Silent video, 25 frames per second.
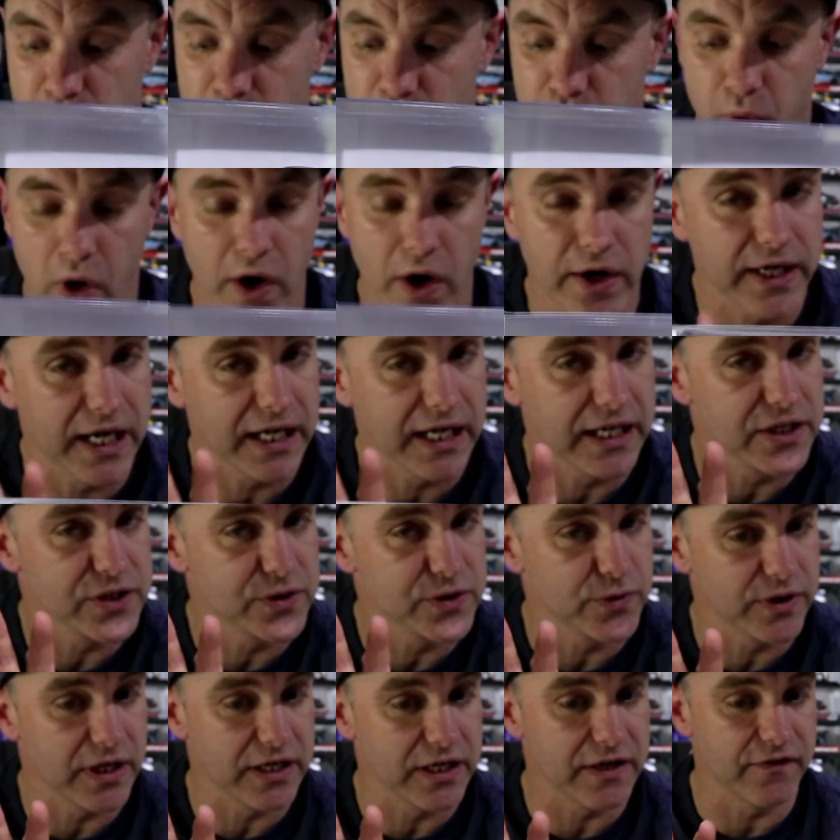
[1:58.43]
We won't get
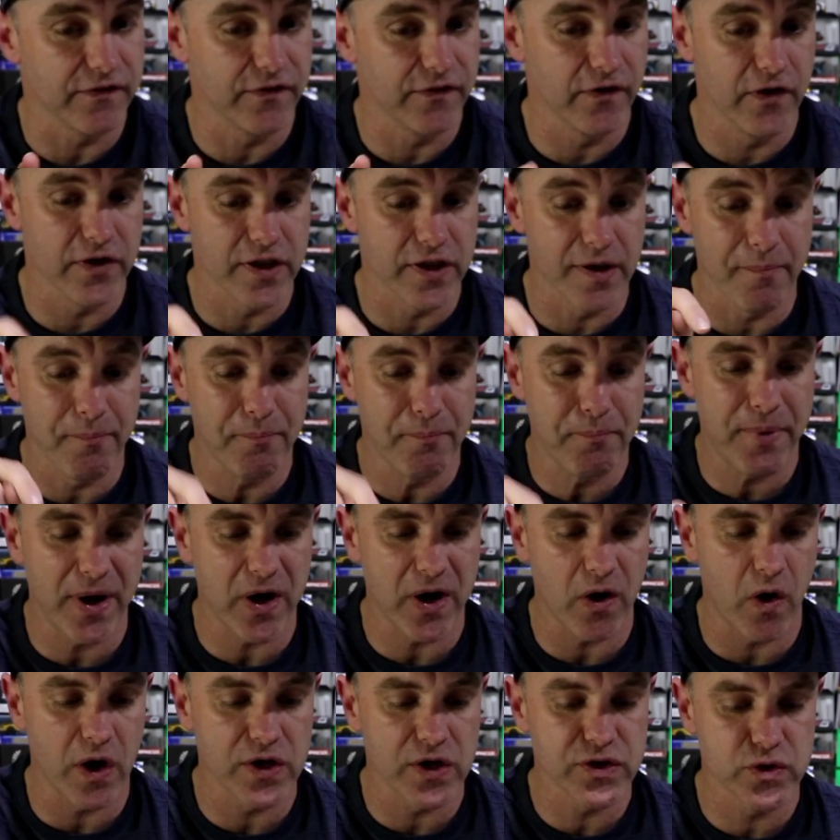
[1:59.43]
into it any further,
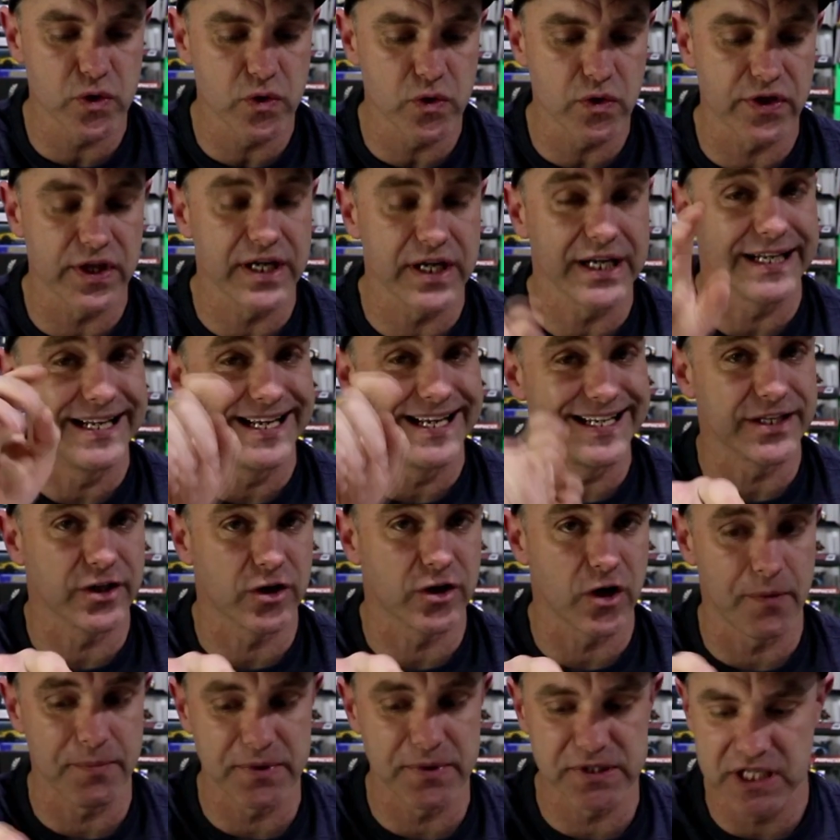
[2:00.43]
but I do think, and hit the
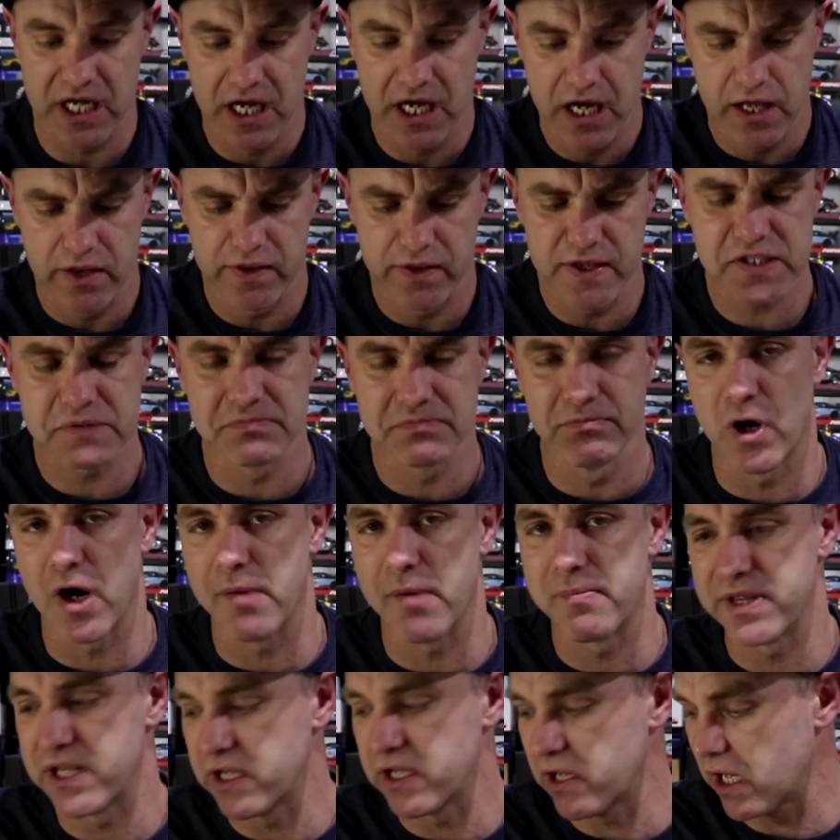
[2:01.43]
comments, this
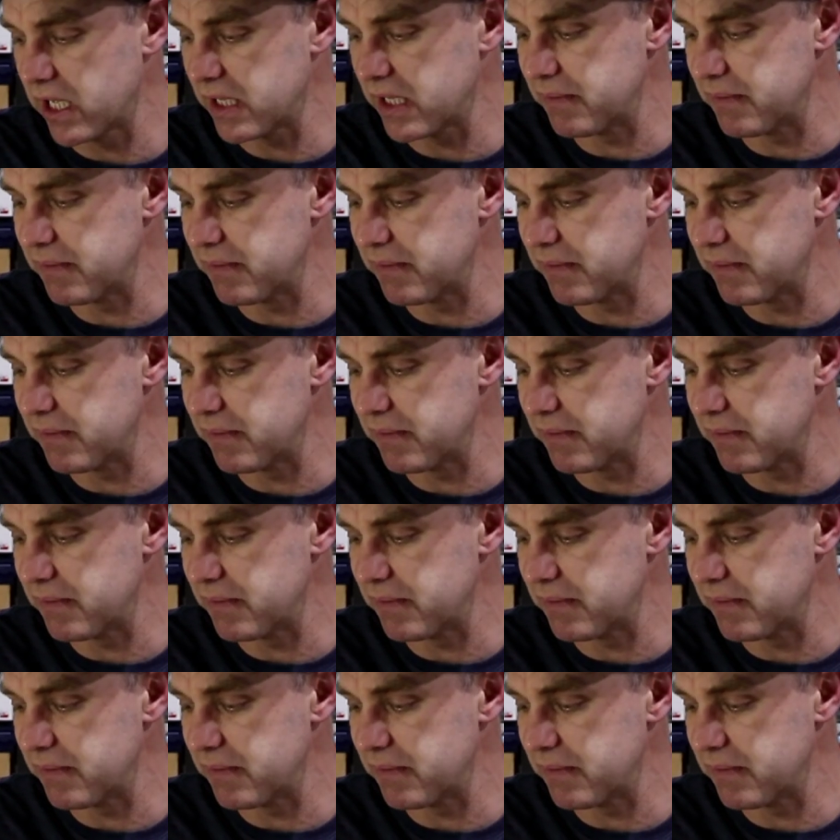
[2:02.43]
might be the